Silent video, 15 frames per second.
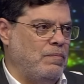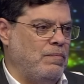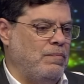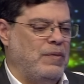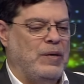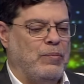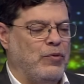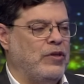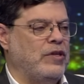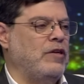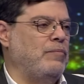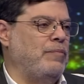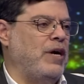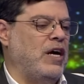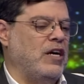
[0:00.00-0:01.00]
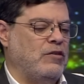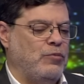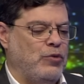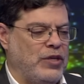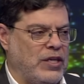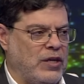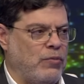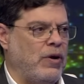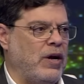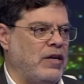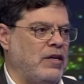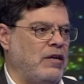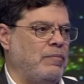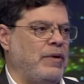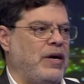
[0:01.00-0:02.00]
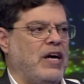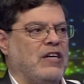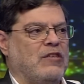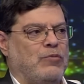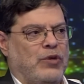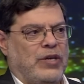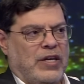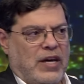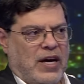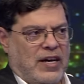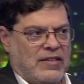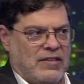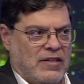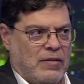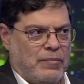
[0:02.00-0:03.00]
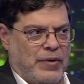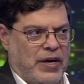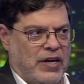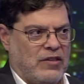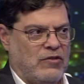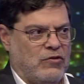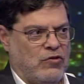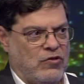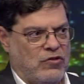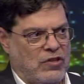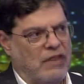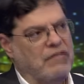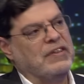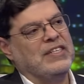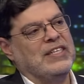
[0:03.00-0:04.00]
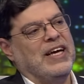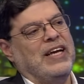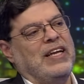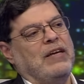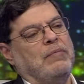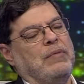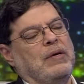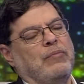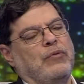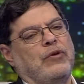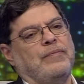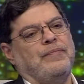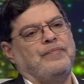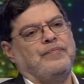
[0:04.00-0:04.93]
people in a box, putting Iran in a box, putting Gaza in a box, suffocating people.